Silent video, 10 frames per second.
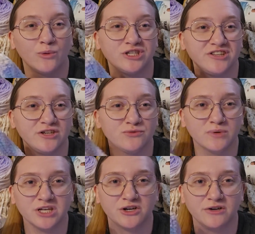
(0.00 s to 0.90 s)
which I think is
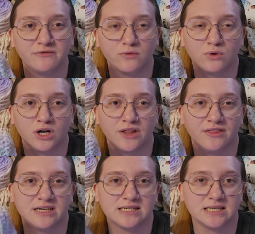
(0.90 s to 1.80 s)
really good for
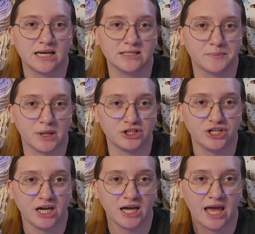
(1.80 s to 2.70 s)
this size
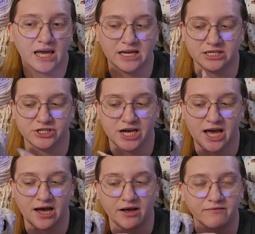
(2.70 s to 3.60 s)
plushie and to
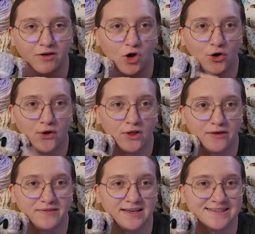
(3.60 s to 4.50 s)
have all
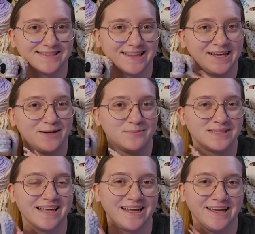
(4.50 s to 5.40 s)
of these
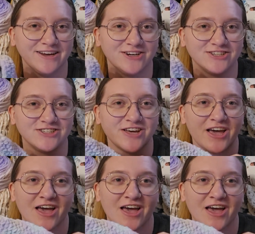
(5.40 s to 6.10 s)
limbs and ears.